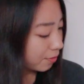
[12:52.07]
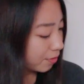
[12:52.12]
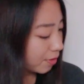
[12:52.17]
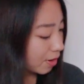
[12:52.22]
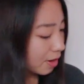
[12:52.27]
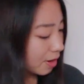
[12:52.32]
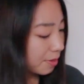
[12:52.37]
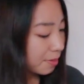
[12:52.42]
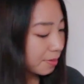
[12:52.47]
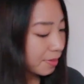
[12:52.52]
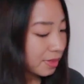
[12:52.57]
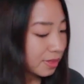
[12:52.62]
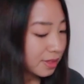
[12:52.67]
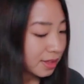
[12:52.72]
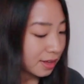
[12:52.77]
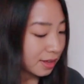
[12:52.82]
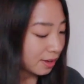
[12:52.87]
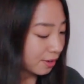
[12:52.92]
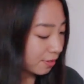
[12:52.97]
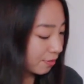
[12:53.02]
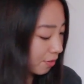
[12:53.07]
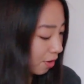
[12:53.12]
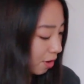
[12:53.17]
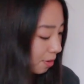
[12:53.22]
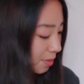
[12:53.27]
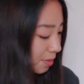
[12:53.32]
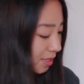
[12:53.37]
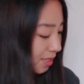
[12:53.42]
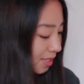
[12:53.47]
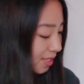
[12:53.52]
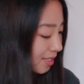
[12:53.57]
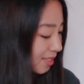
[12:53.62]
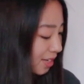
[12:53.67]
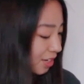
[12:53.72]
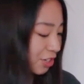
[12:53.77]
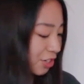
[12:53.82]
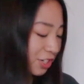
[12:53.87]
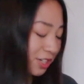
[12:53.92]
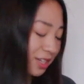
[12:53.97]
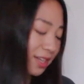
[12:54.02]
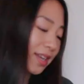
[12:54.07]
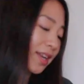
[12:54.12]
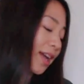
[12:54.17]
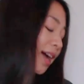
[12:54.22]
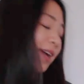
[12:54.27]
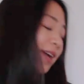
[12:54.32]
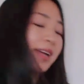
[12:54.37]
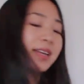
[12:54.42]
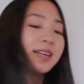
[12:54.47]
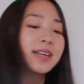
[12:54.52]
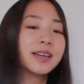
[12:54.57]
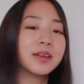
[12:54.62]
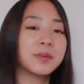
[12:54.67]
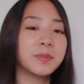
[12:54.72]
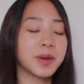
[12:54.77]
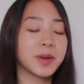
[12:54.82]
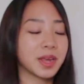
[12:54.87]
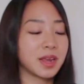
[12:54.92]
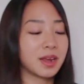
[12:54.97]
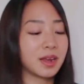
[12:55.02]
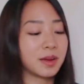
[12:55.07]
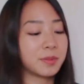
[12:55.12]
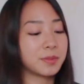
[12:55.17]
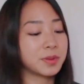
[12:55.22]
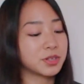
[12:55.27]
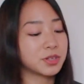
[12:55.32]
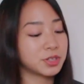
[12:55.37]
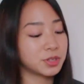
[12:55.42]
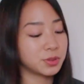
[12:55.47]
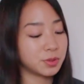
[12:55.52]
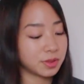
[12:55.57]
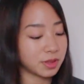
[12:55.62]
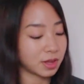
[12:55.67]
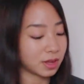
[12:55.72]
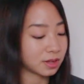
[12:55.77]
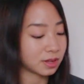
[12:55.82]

From the pharmacy section, I ended up picking up two